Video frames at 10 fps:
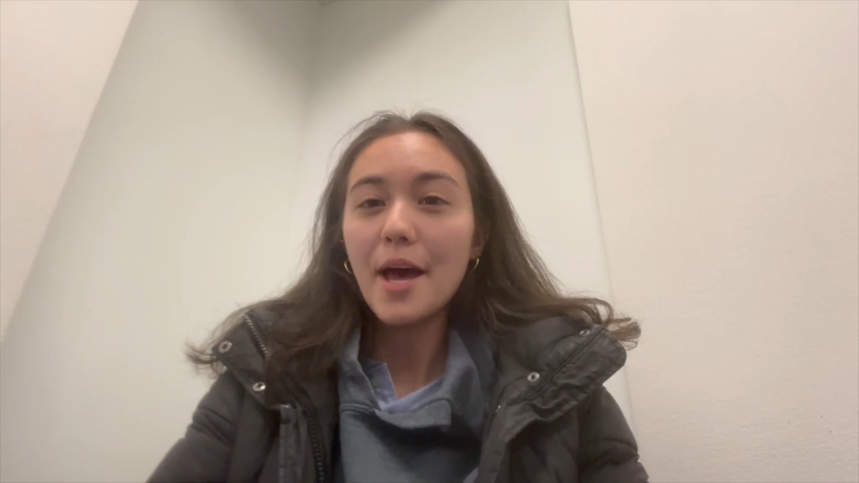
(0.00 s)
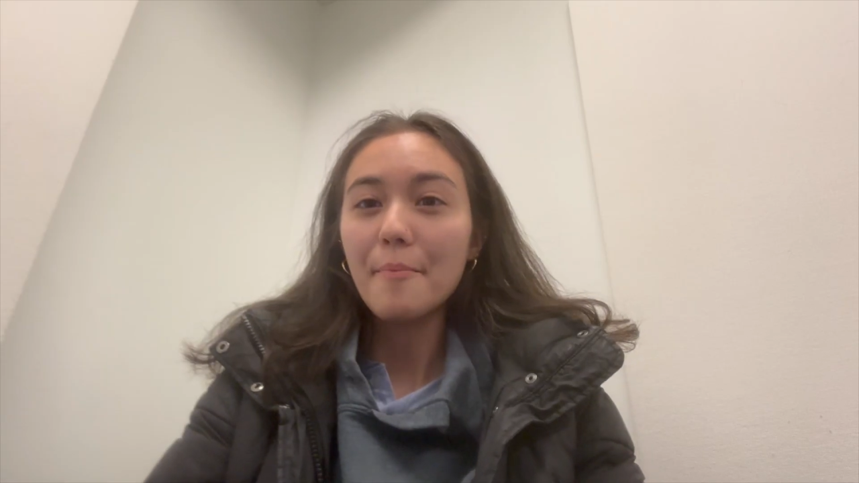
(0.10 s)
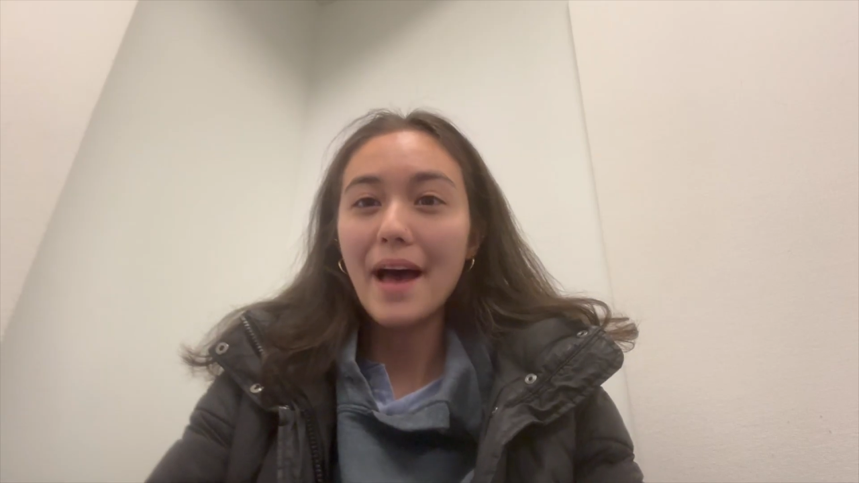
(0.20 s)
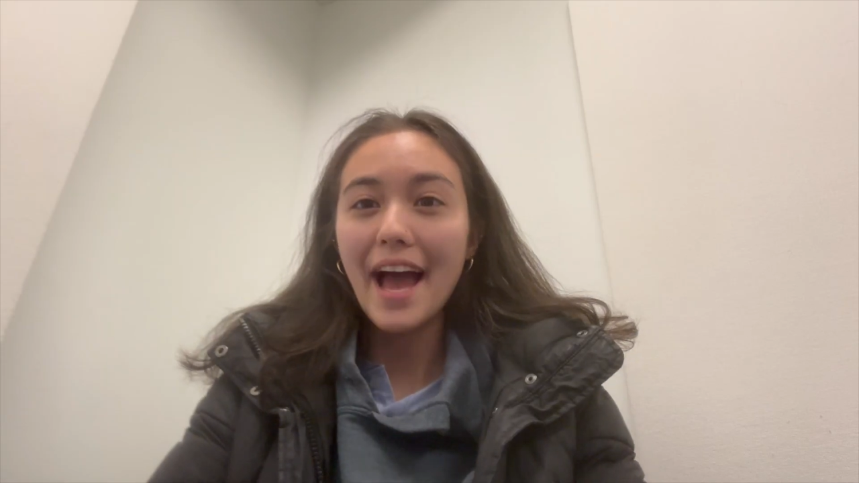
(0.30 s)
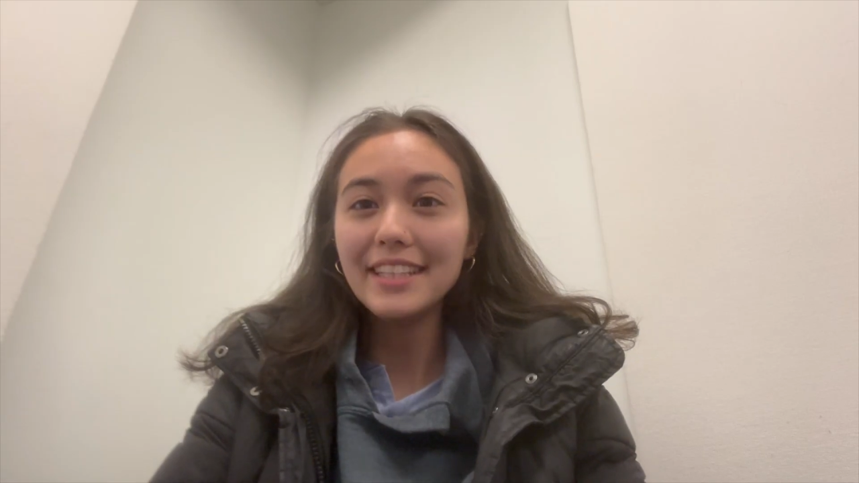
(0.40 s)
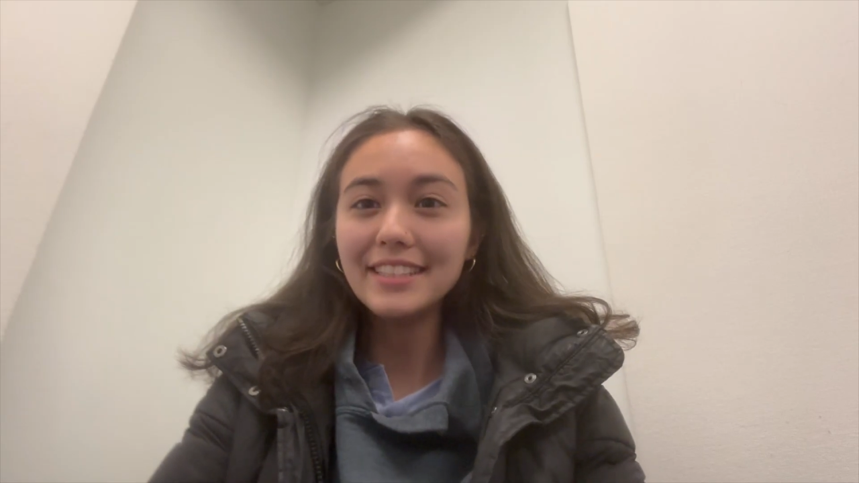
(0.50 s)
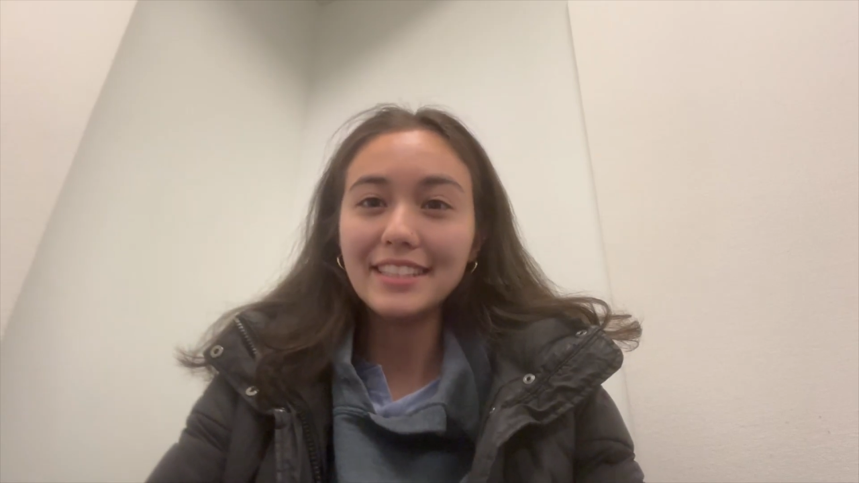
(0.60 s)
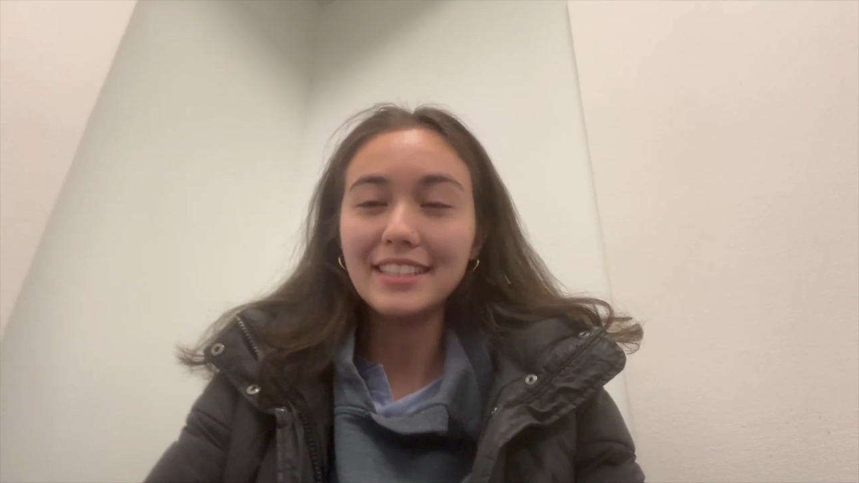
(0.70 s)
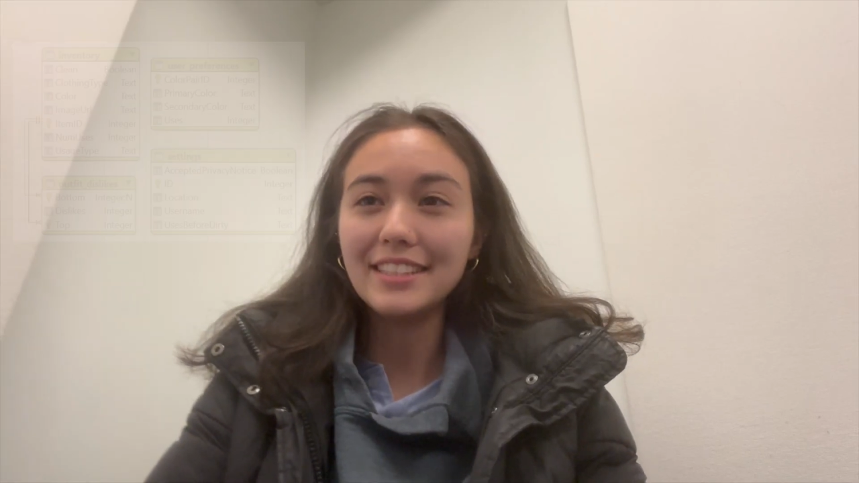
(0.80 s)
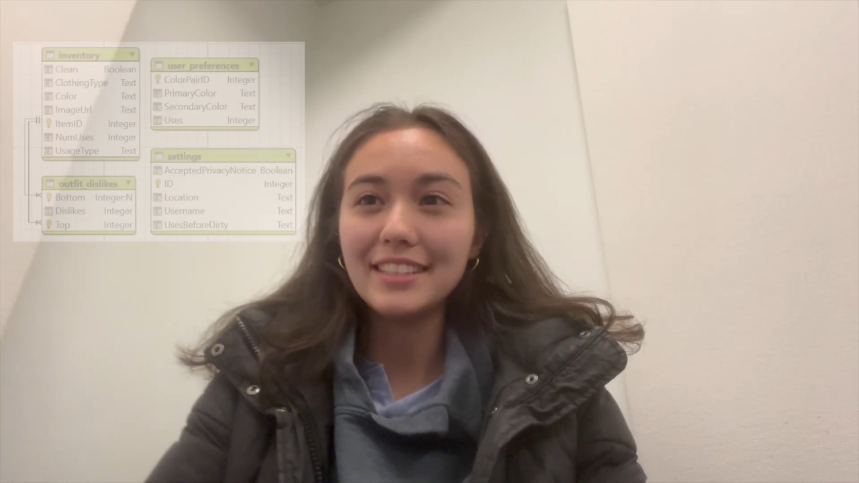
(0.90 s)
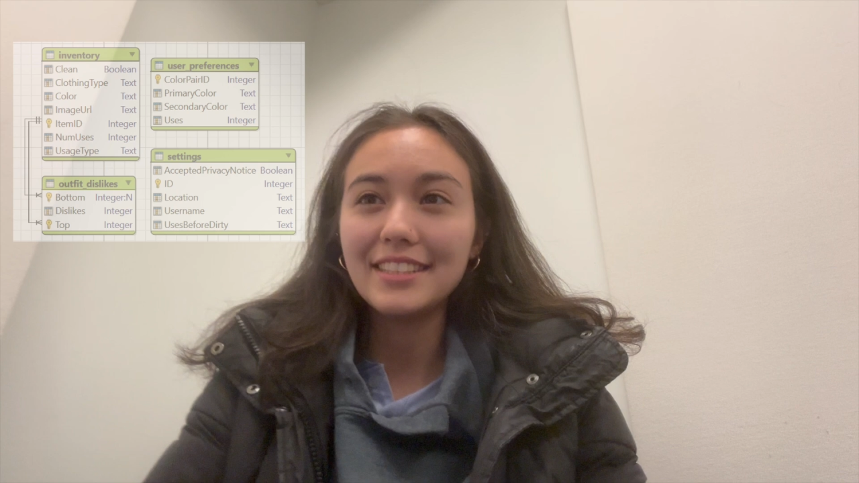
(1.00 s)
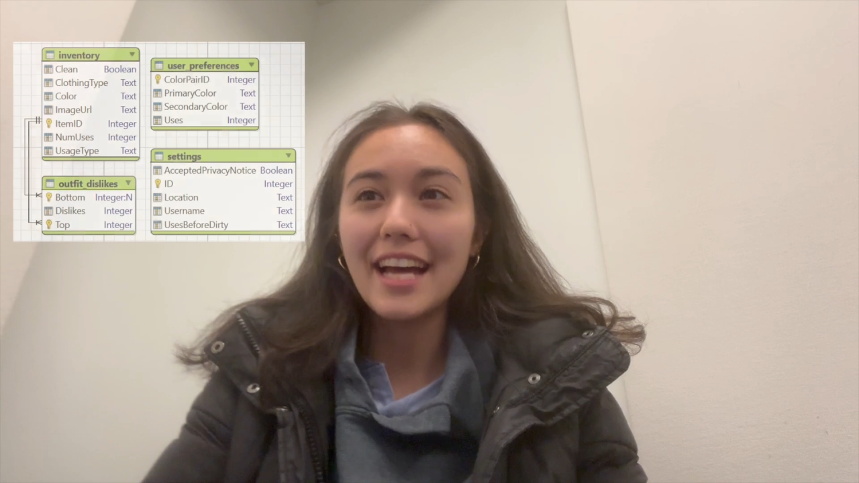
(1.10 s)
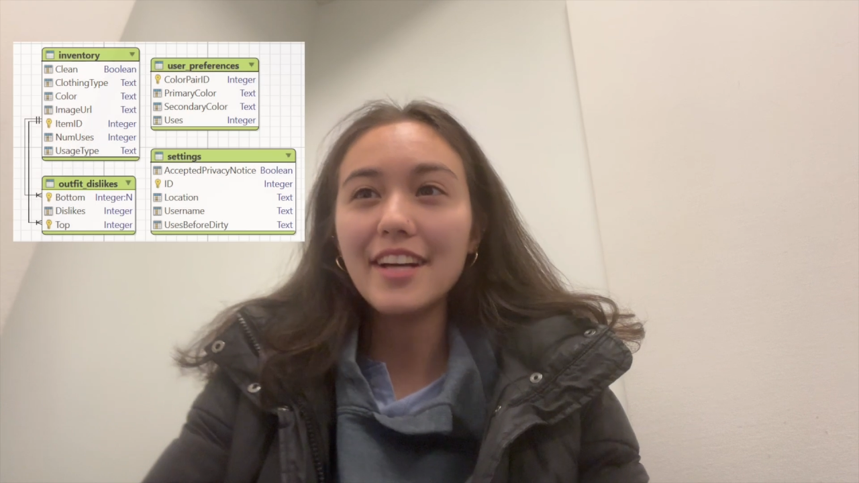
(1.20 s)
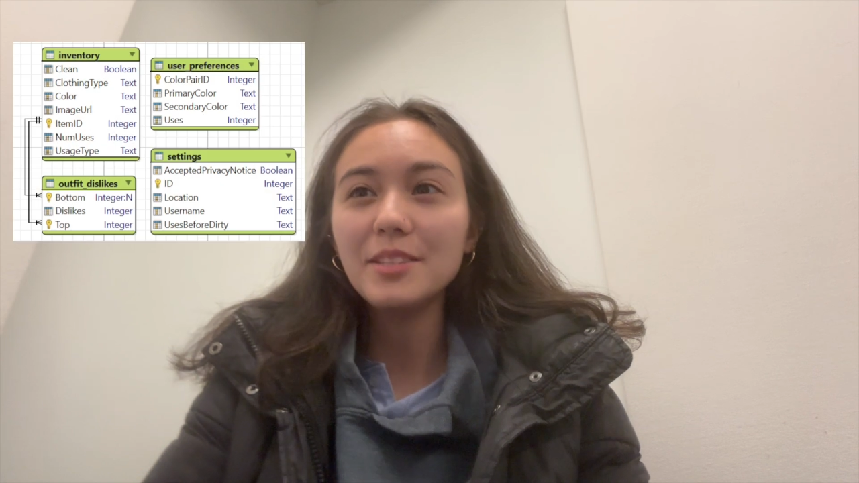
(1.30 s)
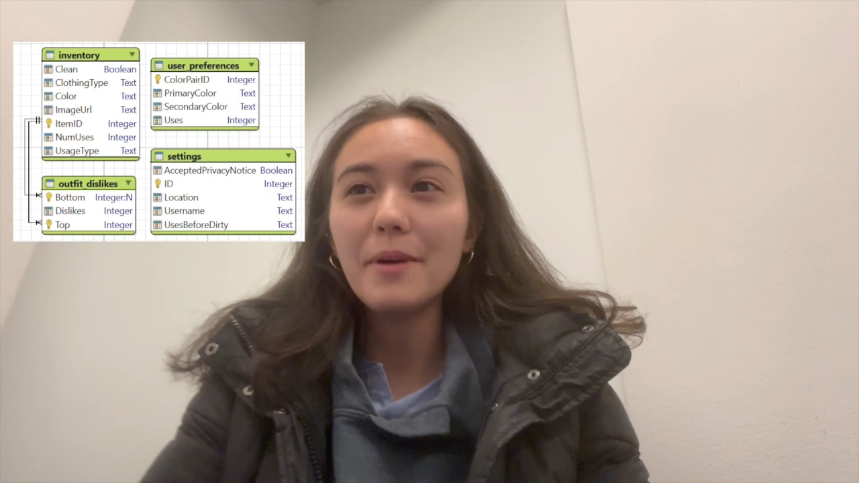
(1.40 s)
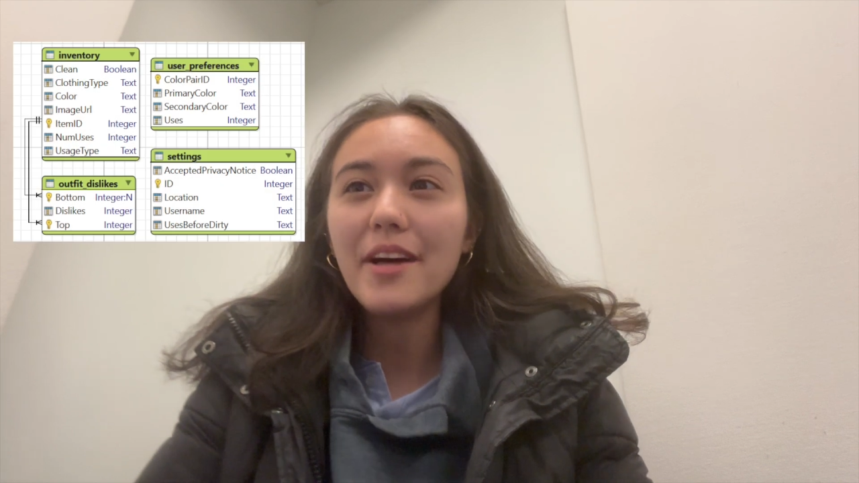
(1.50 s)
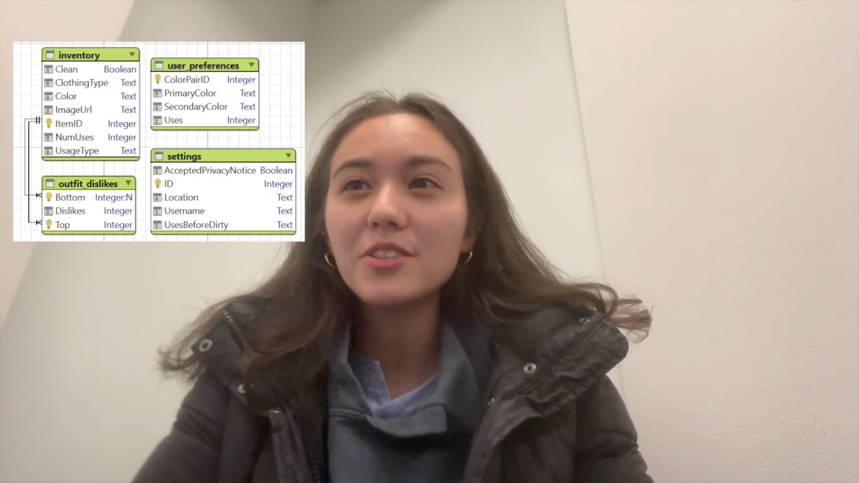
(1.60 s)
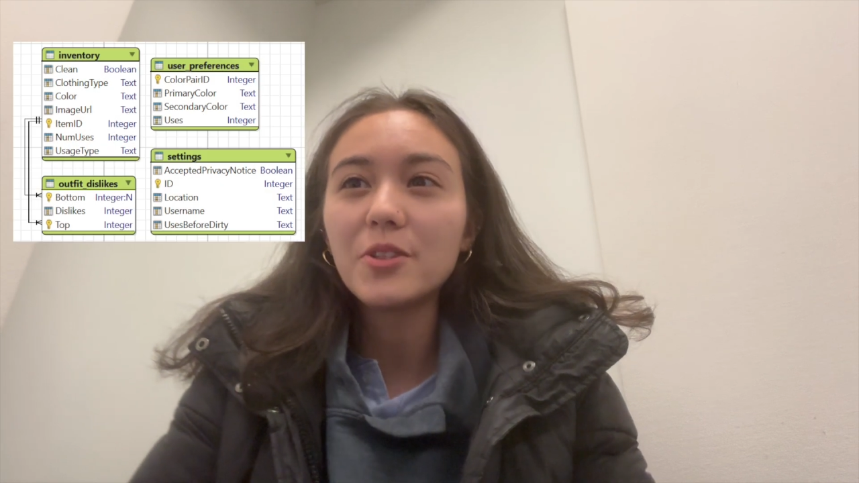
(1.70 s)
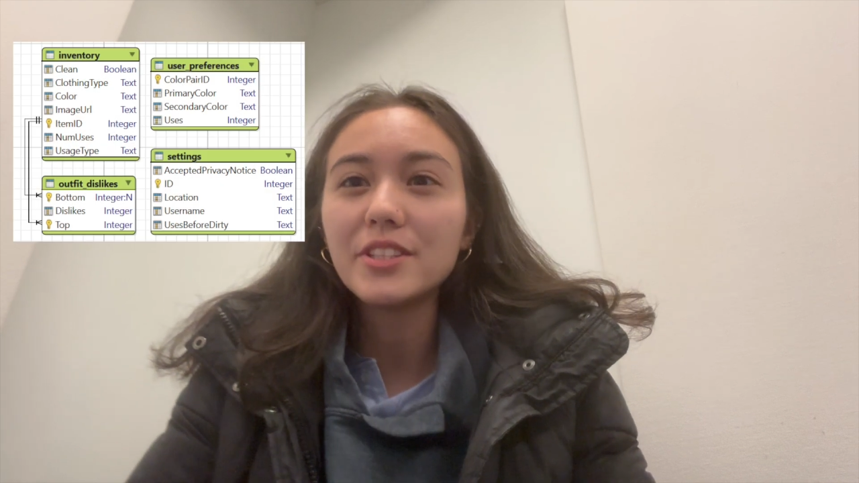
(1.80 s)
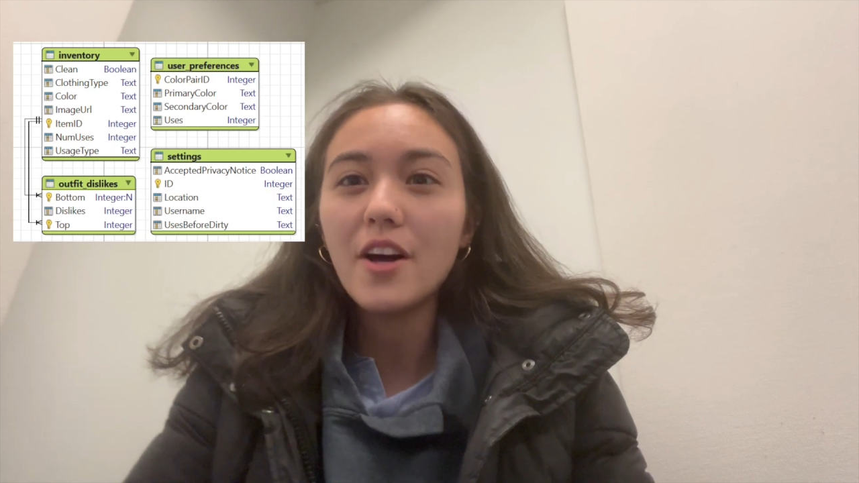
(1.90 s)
Behind the scenes, StyleSprout stores